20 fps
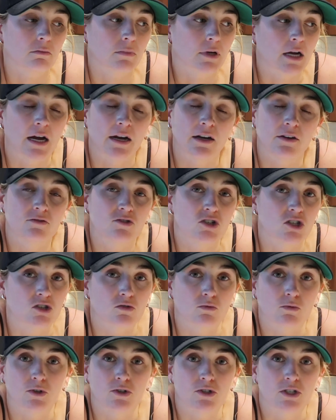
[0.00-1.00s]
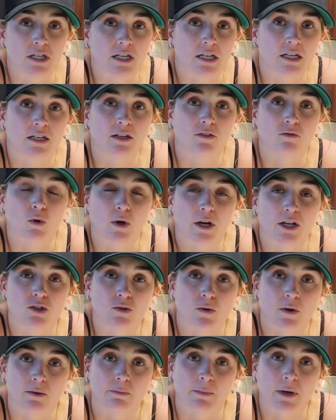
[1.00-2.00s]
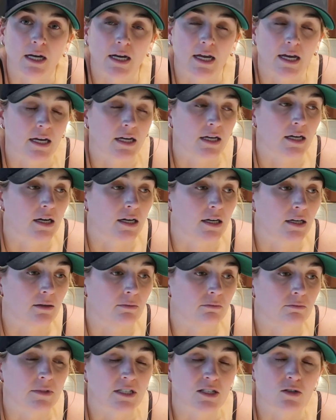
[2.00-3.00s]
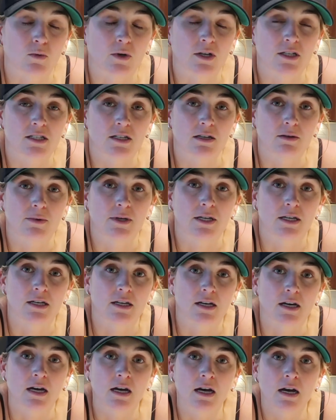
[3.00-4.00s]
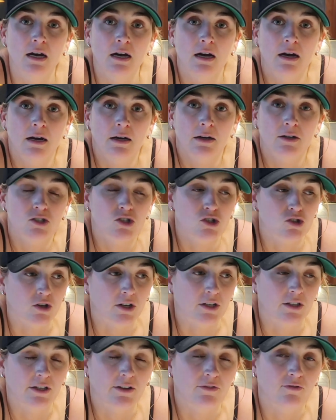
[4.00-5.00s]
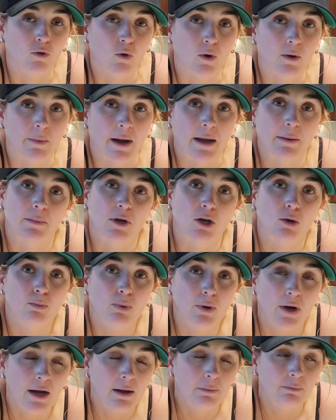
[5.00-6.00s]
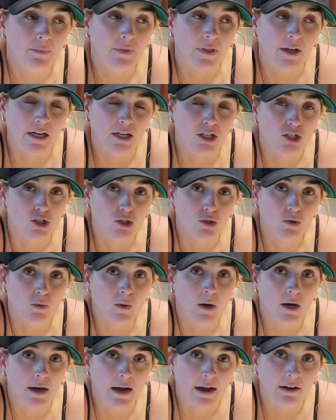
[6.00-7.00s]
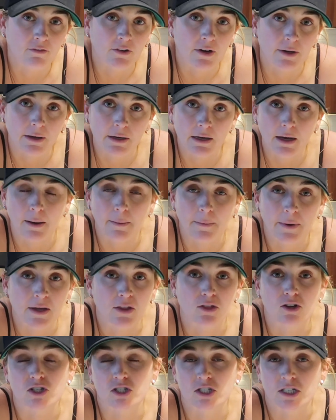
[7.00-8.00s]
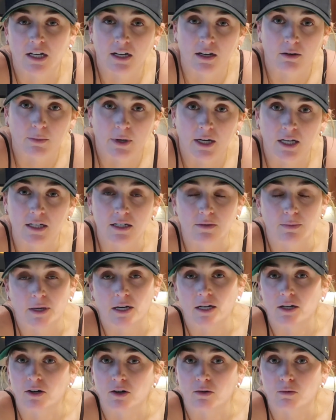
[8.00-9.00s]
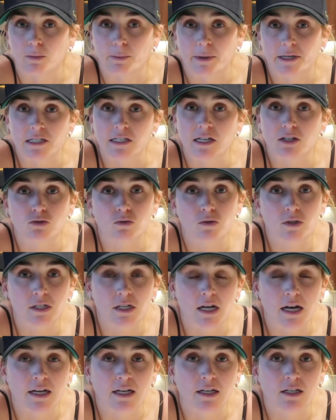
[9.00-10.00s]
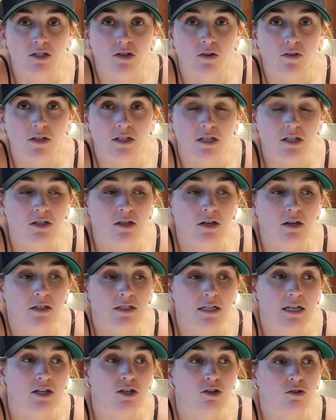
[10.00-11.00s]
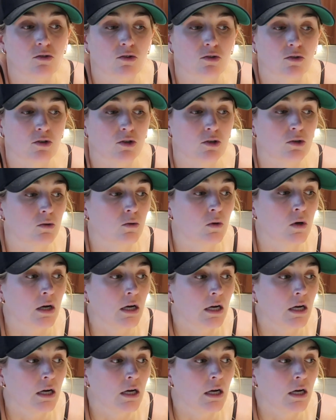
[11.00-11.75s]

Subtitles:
of just routine of what I do on a Monday. This one is going to be strictly for my meal prep that I do every either Sunday or Monday, depending on what my schedule's like. So this is going to take you through